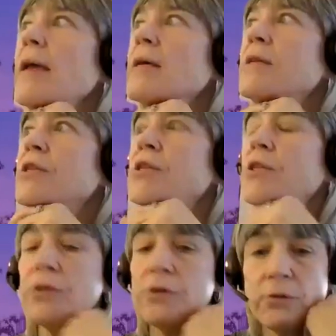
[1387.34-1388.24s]
way is
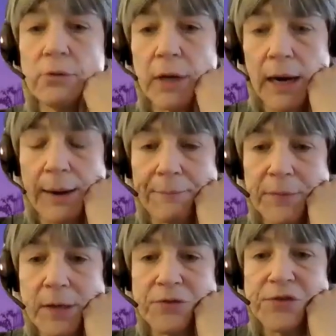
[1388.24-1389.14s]
to
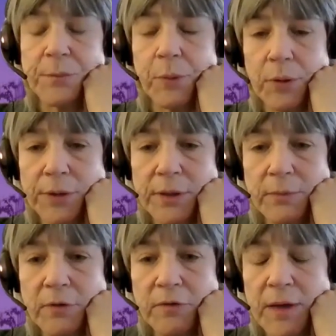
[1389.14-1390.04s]
support
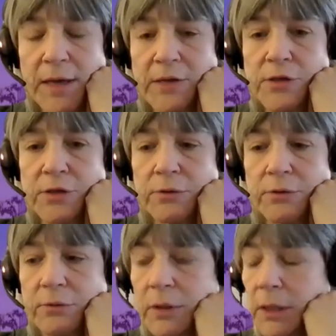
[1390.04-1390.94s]
the movement
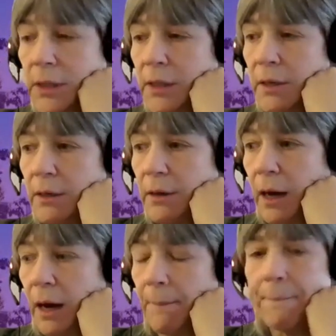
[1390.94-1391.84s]
to
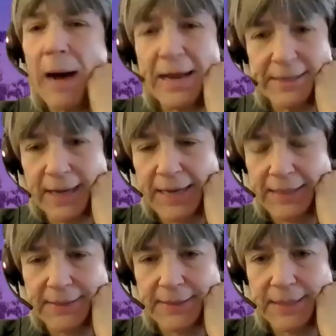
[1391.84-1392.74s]

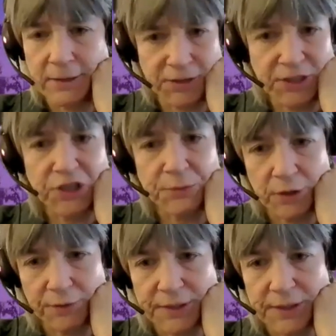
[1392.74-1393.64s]
monetize ecosystem
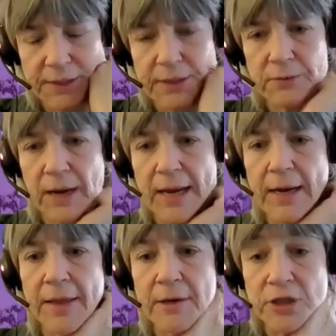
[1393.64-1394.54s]
services,
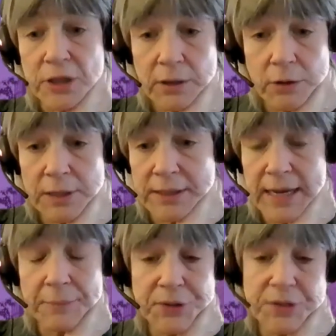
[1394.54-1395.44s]
right? And there's good
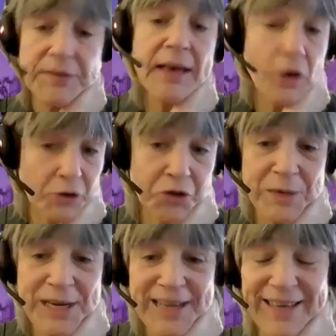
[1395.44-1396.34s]
examples of that.
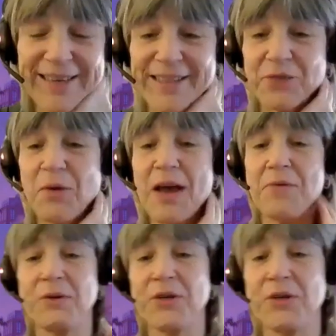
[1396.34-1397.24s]
Costa Rica is
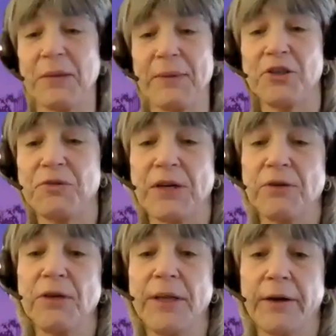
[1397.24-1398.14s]
one. We were talking about Costa
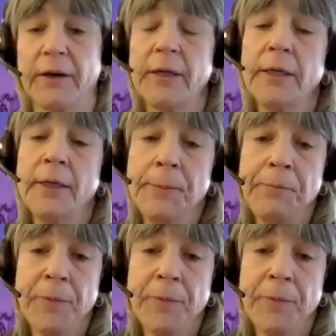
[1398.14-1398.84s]
Rica earlier,